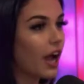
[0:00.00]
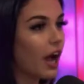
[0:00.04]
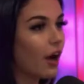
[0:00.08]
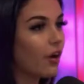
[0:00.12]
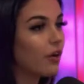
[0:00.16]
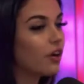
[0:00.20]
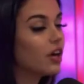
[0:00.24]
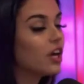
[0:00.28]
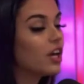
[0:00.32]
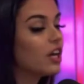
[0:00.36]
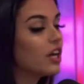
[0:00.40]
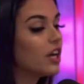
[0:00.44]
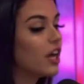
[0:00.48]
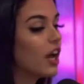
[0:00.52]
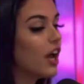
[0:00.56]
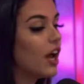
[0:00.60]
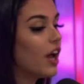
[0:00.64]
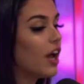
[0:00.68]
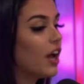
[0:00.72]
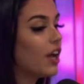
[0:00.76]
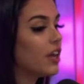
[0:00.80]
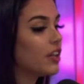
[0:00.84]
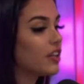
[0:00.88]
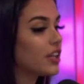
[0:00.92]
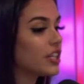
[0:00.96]
out.
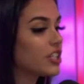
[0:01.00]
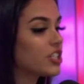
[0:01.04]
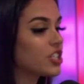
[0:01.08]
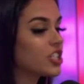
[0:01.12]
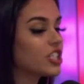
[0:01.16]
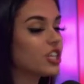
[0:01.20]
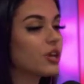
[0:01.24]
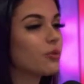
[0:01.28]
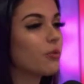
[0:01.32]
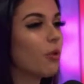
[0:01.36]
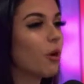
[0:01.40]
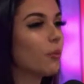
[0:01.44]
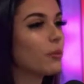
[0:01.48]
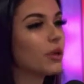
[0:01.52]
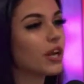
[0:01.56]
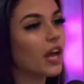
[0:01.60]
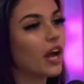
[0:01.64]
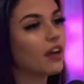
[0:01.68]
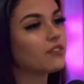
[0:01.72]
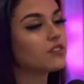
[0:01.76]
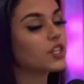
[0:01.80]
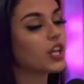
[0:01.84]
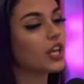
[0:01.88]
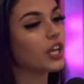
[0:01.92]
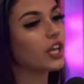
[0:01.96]
And they just didn't want me to
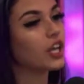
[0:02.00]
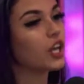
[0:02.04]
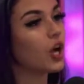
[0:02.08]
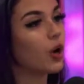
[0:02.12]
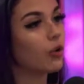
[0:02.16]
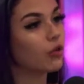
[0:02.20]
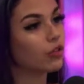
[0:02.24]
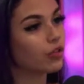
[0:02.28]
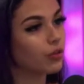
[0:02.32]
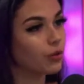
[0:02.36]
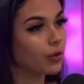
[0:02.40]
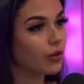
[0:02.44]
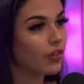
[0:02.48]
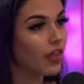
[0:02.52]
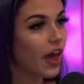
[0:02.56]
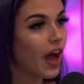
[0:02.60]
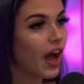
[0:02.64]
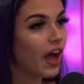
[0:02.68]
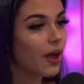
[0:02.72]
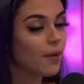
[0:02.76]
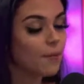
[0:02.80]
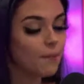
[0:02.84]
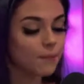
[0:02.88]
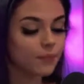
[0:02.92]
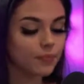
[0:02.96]
have to go through
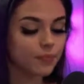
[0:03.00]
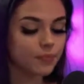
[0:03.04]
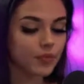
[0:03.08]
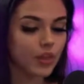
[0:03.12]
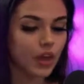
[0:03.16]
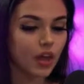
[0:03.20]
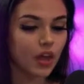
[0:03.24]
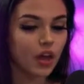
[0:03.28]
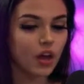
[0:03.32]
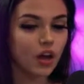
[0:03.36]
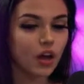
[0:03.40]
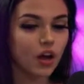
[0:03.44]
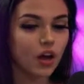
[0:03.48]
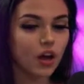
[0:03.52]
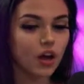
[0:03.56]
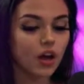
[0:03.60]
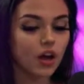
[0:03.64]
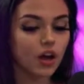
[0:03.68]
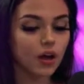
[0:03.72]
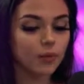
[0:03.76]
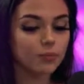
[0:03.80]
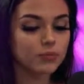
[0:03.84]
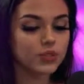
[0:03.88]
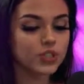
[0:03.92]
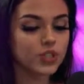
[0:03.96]
that.
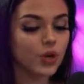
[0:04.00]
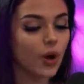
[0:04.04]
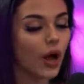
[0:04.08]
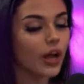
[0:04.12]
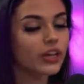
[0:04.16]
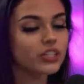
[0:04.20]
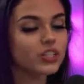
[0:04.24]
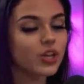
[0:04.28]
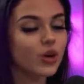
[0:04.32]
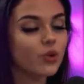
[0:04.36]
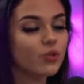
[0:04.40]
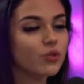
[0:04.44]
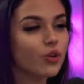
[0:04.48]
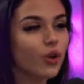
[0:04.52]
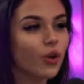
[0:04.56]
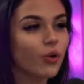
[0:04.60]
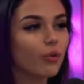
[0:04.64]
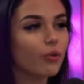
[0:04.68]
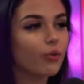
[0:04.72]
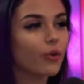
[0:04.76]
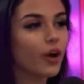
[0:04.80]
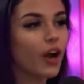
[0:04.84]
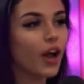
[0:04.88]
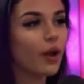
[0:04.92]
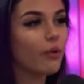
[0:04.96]
So I don't know
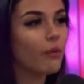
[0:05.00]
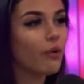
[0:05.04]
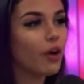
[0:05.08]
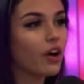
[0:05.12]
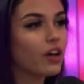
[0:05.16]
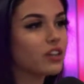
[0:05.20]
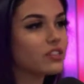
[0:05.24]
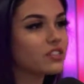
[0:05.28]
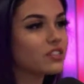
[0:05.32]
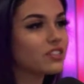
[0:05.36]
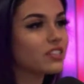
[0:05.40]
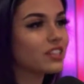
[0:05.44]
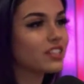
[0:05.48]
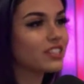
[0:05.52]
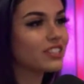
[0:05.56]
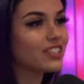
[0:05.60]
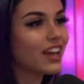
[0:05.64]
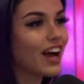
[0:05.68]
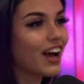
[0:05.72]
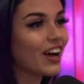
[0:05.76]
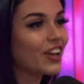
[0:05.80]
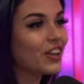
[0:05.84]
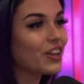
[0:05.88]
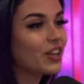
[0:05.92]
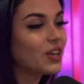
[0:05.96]
where I was
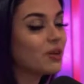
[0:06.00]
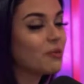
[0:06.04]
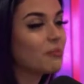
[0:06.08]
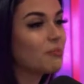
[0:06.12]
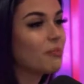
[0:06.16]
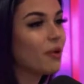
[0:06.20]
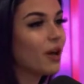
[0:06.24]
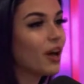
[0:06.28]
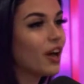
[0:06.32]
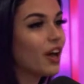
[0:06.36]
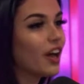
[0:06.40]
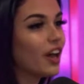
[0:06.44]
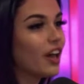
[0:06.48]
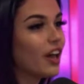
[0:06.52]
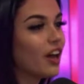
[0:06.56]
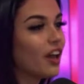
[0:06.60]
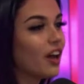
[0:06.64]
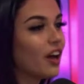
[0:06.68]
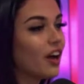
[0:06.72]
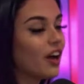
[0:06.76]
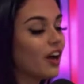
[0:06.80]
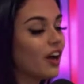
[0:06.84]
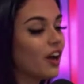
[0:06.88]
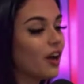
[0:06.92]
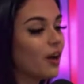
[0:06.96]
exactly, but
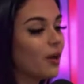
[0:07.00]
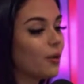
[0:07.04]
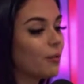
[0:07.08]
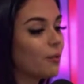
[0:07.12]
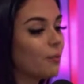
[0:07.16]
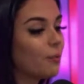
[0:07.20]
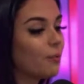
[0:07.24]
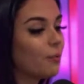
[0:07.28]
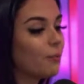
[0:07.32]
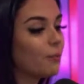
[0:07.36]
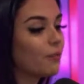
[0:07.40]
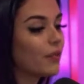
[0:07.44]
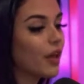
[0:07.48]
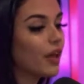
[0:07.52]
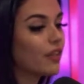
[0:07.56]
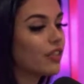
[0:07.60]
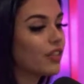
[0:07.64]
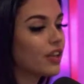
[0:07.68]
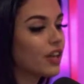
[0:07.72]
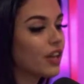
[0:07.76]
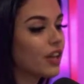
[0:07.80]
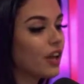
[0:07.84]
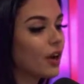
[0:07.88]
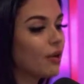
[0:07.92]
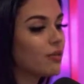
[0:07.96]
I
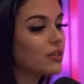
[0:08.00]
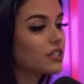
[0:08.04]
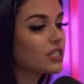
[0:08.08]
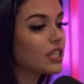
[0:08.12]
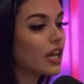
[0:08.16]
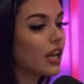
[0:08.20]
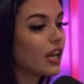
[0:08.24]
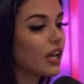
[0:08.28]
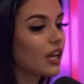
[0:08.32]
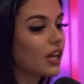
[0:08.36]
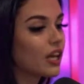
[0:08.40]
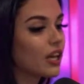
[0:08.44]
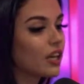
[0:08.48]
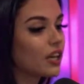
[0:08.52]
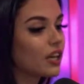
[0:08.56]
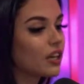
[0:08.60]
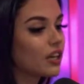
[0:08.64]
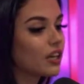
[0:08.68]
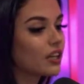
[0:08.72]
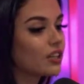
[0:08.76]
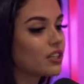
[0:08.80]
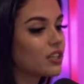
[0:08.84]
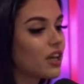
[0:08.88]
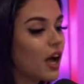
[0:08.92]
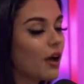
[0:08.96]
think I
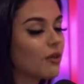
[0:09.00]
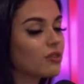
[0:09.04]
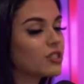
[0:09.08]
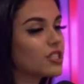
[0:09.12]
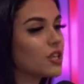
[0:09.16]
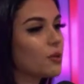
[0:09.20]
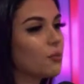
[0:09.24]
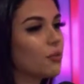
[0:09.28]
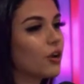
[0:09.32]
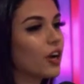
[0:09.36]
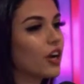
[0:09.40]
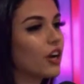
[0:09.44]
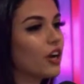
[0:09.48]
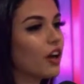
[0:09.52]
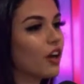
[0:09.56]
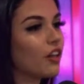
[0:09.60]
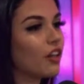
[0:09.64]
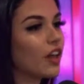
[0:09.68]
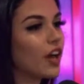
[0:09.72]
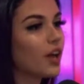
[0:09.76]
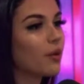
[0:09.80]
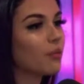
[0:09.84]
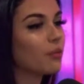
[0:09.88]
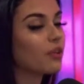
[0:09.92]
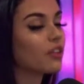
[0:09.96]
was somewhere in
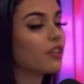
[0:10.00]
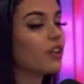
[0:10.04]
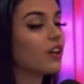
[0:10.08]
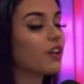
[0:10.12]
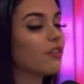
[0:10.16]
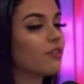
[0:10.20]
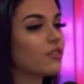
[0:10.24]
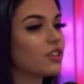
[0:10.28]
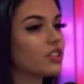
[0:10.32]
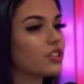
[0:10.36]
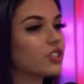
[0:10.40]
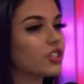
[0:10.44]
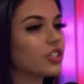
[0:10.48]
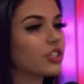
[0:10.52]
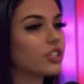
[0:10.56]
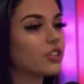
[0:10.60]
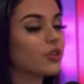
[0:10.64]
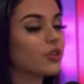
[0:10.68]
LA when they eventually